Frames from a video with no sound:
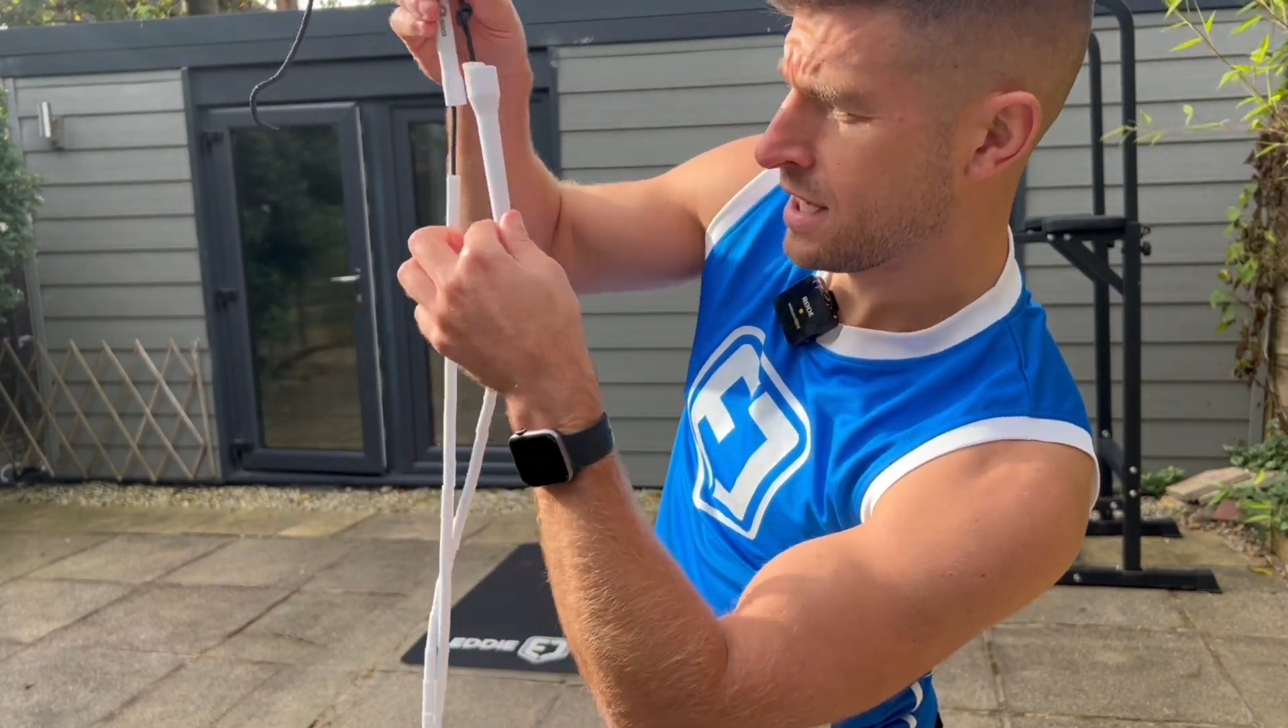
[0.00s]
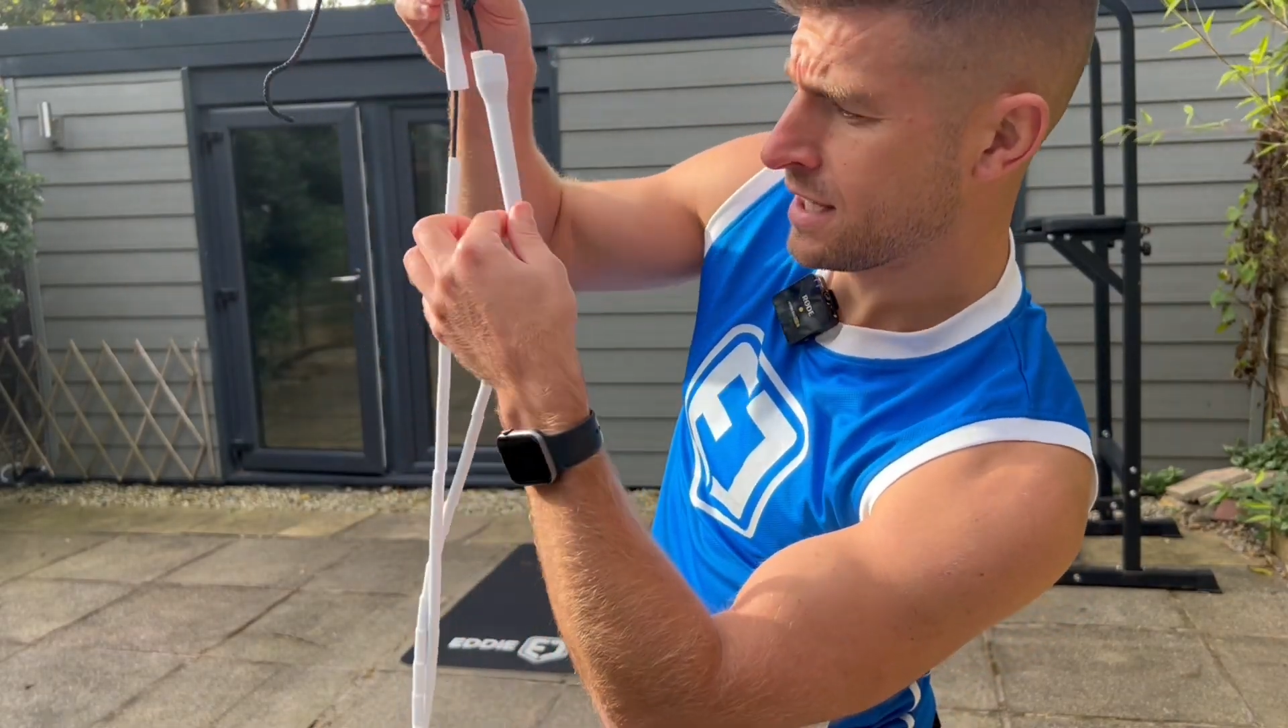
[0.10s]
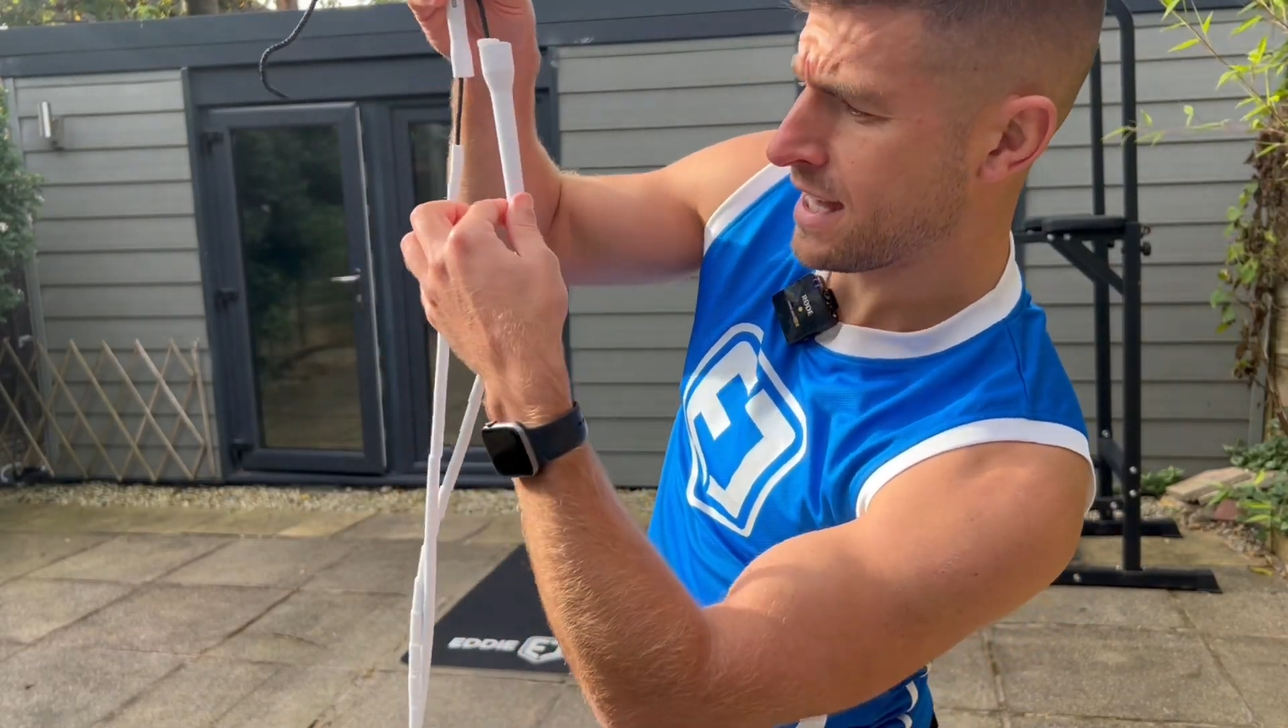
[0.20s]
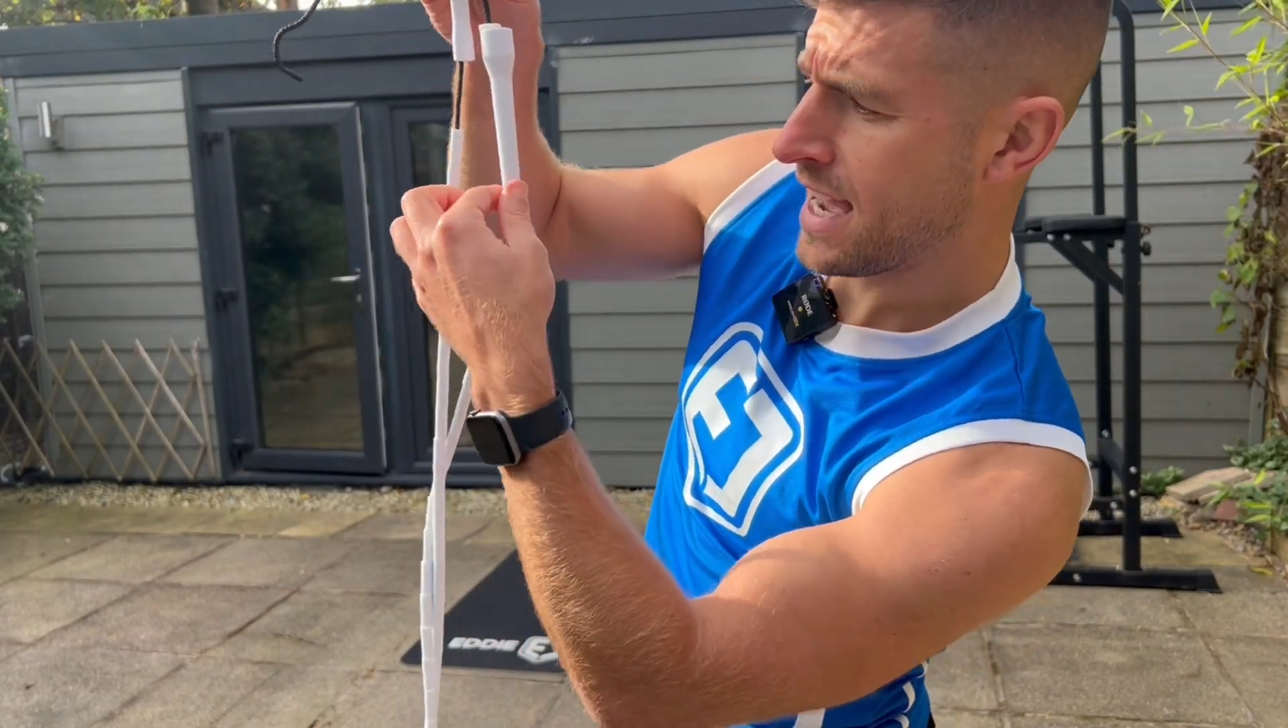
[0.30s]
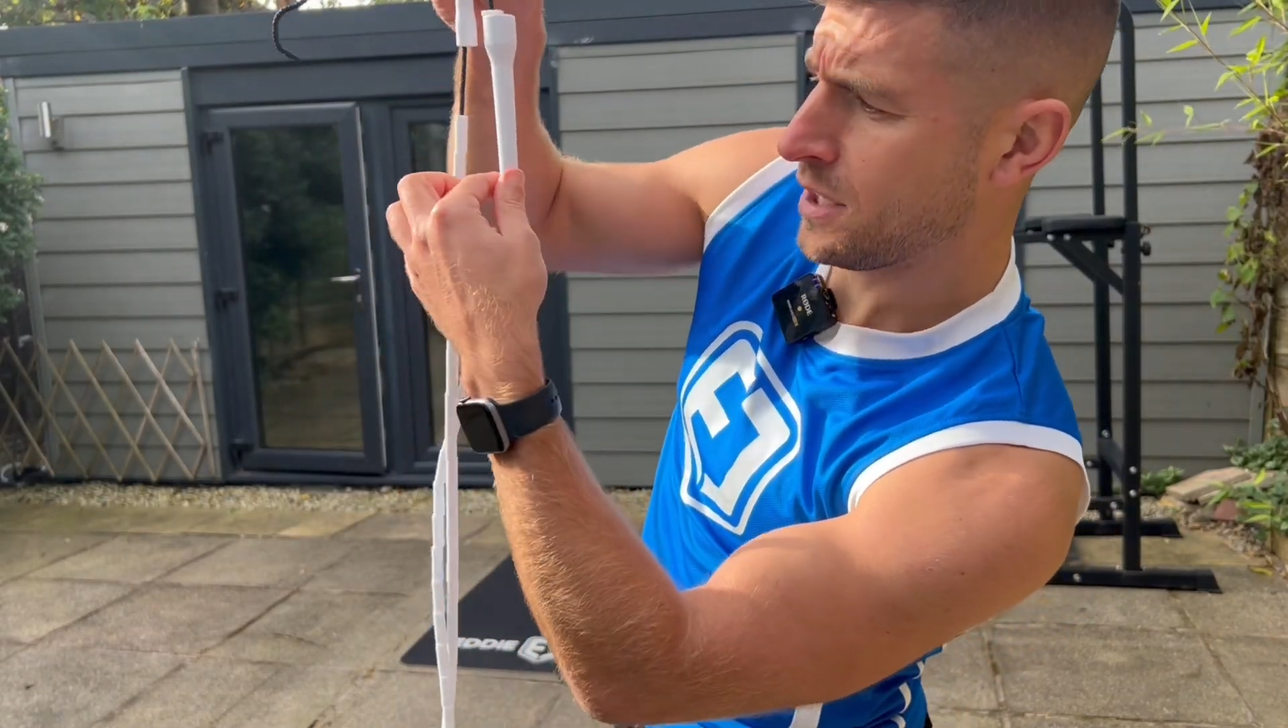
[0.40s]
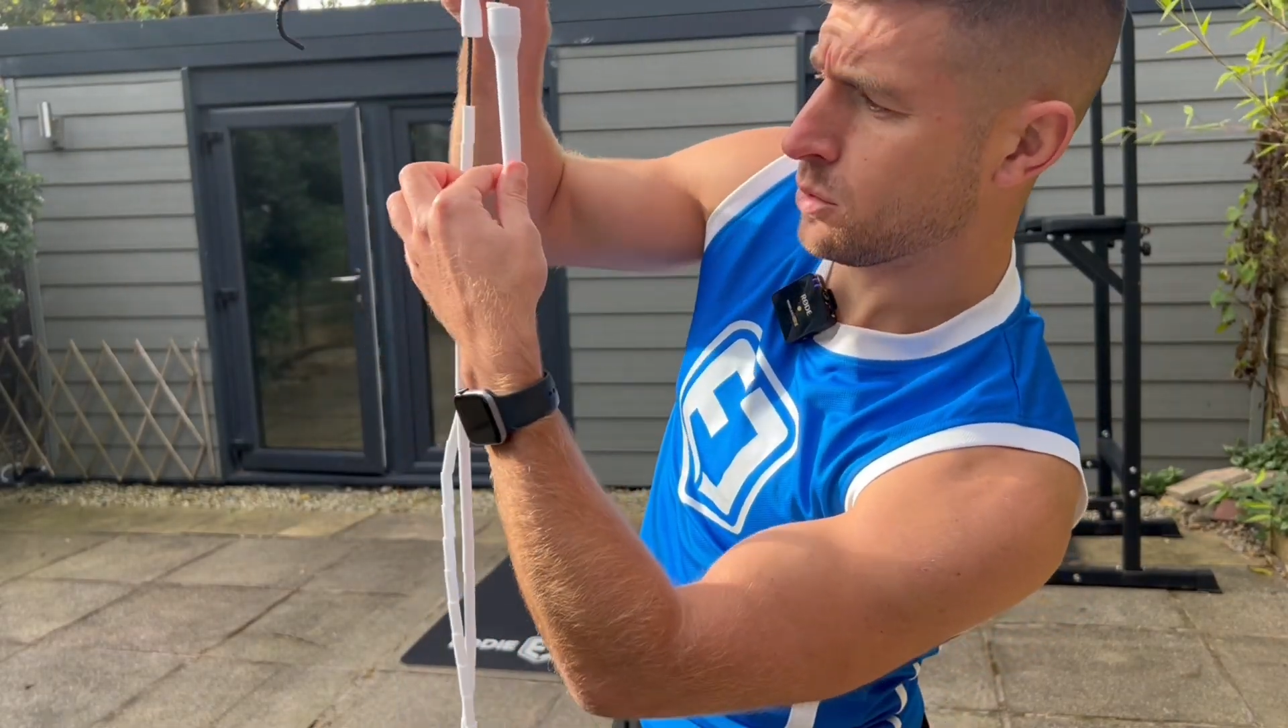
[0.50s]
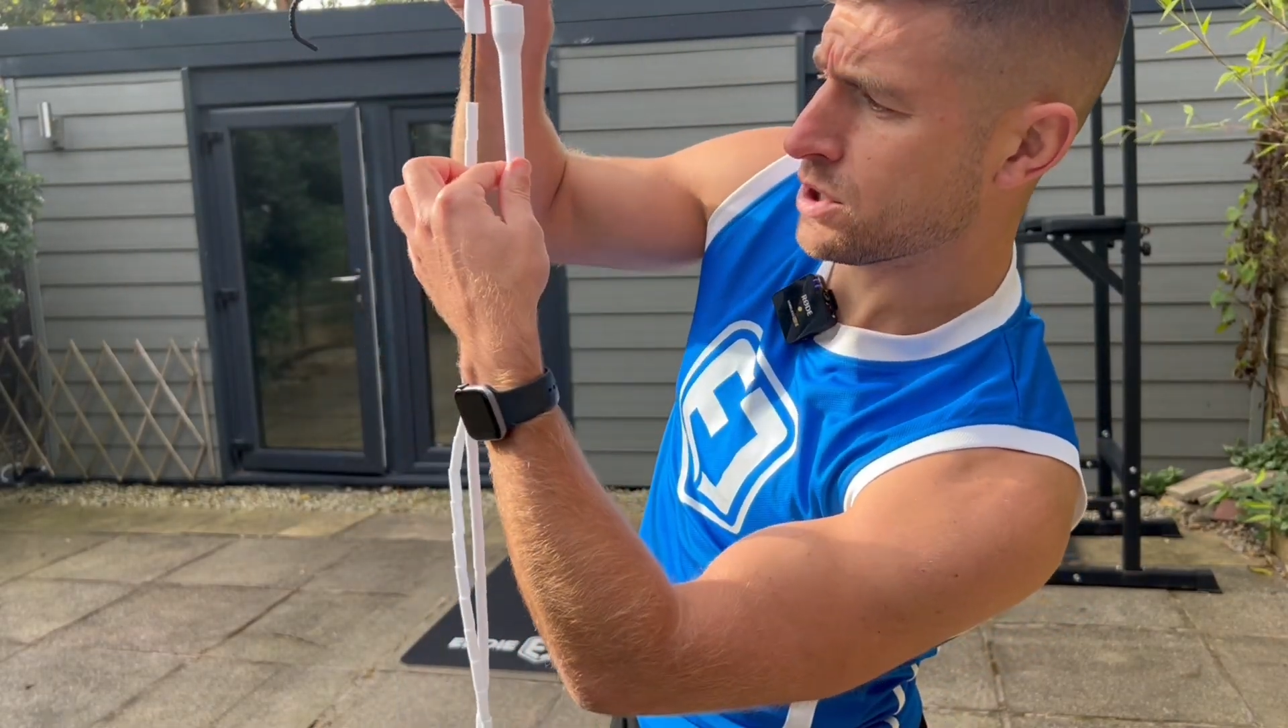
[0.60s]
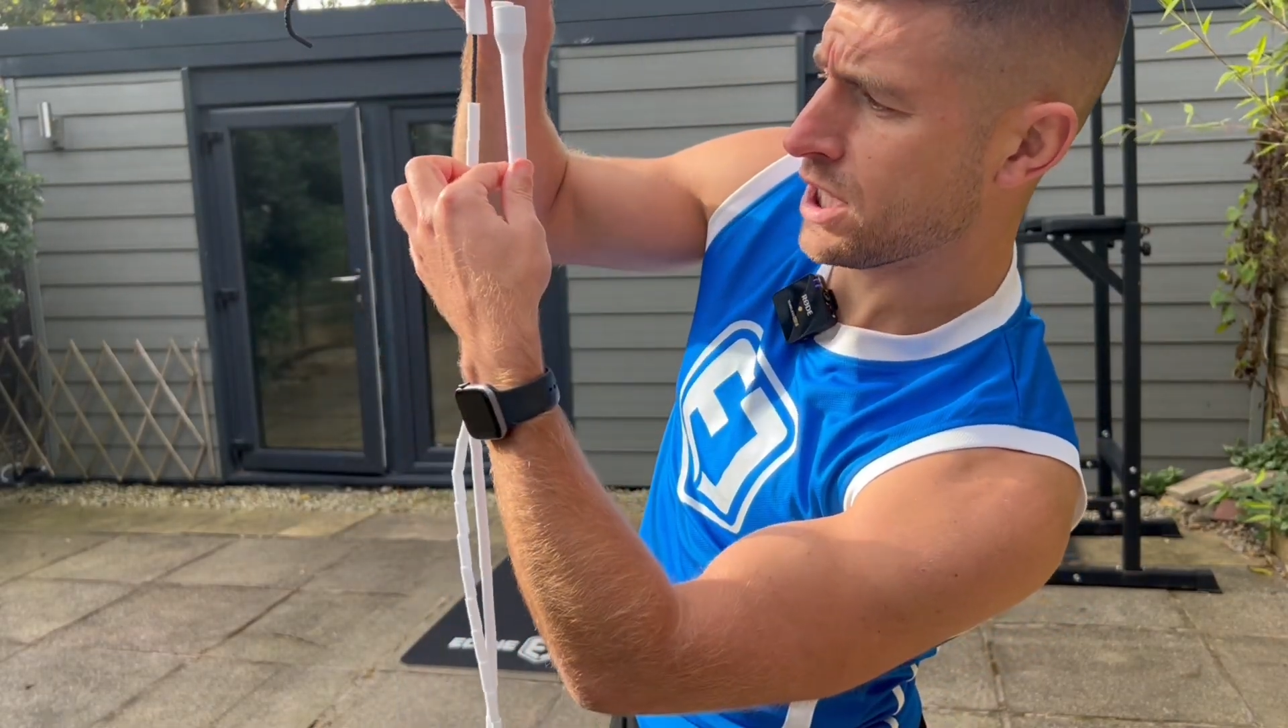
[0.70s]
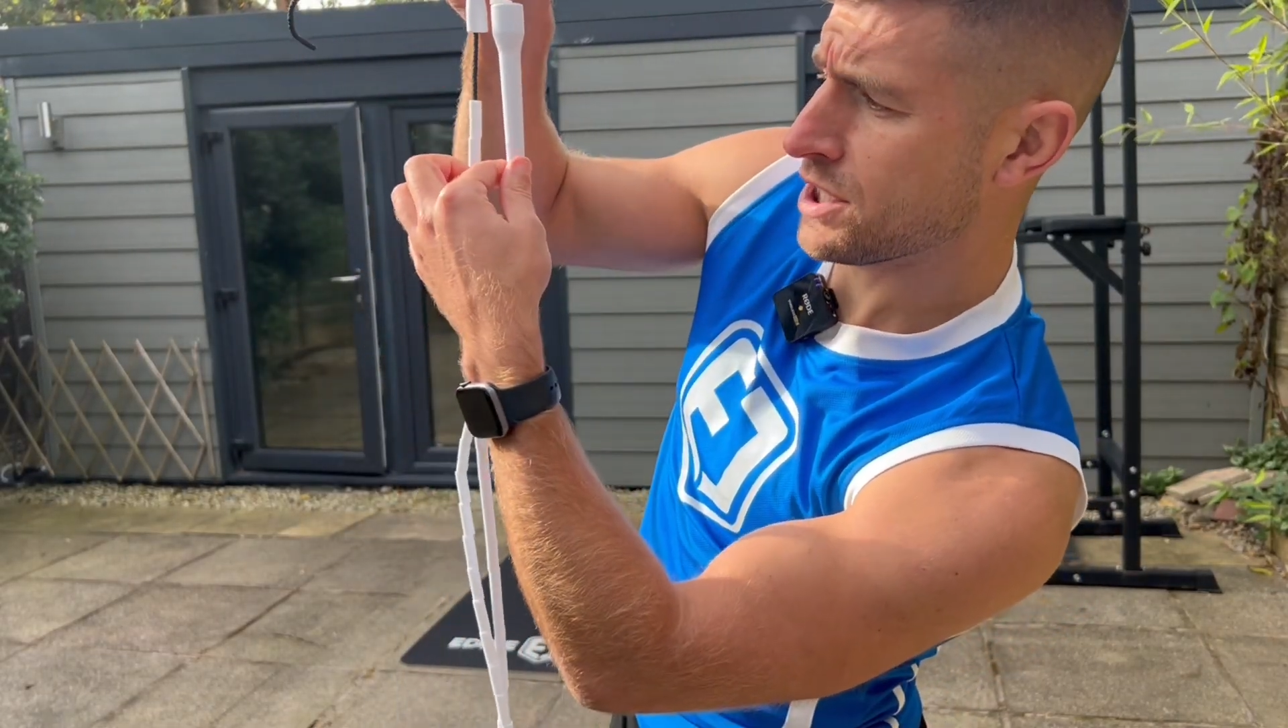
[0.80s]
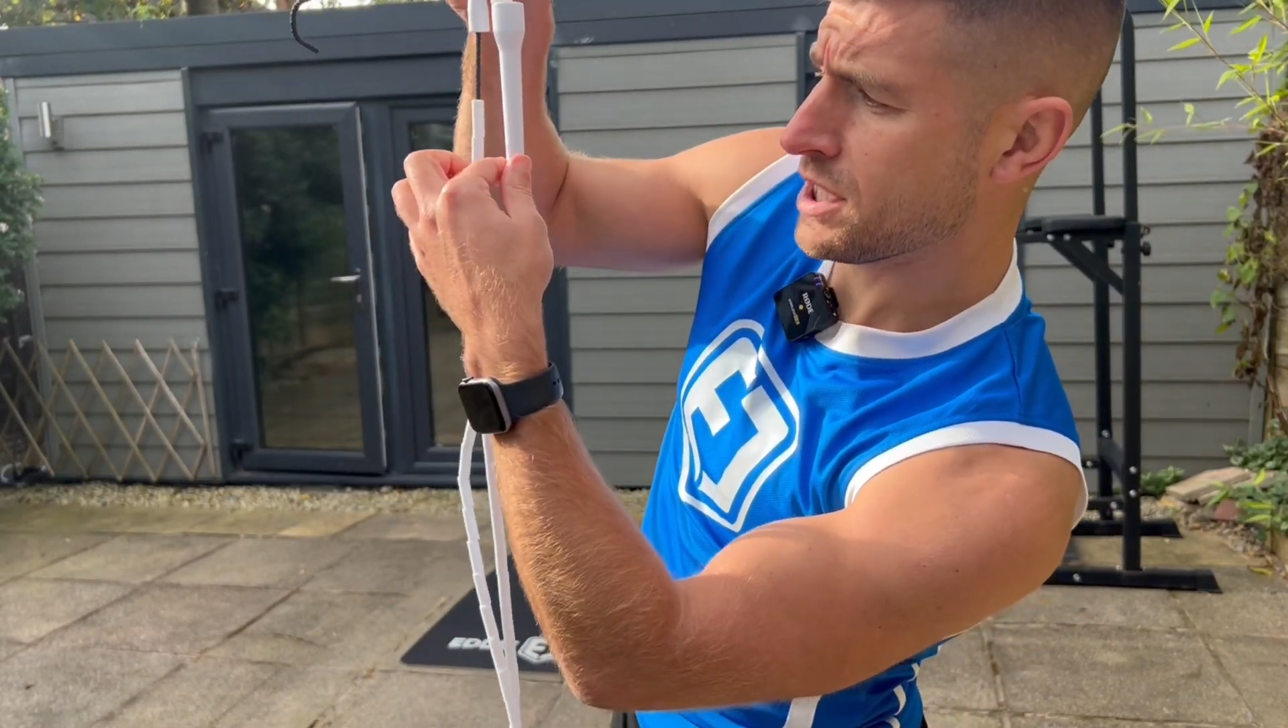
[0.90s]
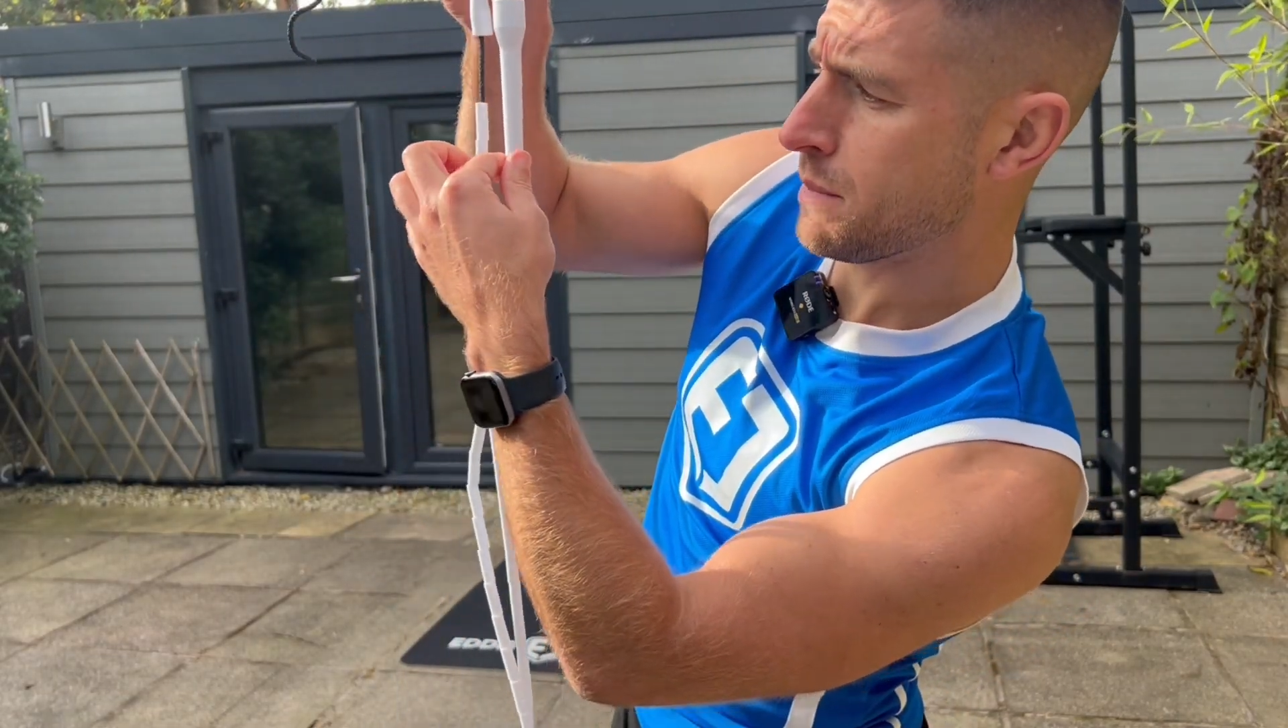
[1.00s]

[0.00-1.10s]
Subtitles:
the handles touching